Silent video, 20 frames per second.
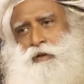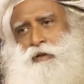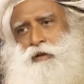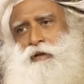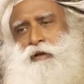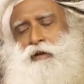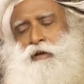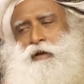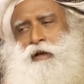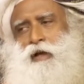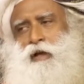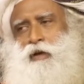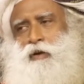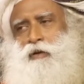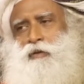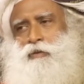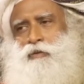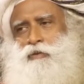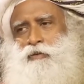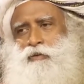
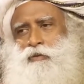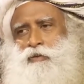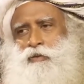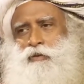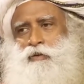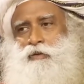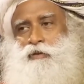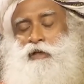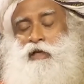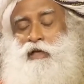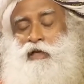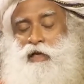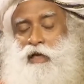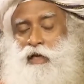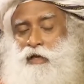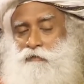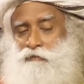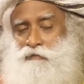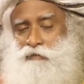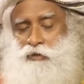Now, the
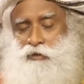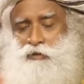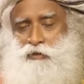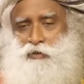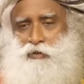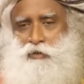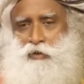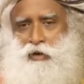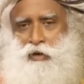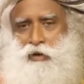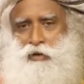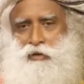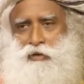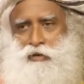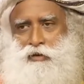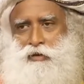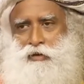life that you are